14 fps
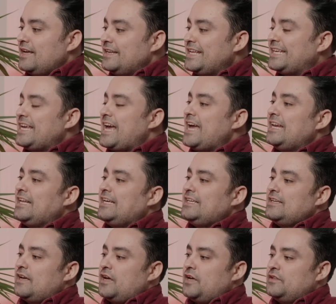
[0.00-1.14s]
Nikki
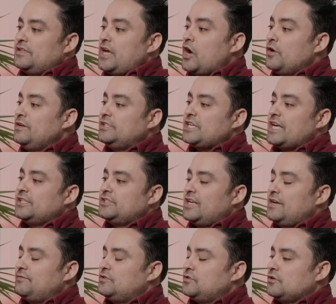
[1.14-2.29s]
Haley, the only challenger
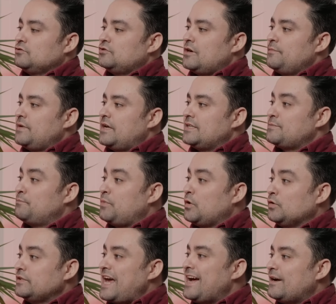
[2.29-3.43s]
left to Donald Trump, has
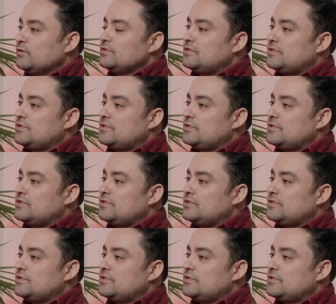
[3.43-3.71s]
pulled out.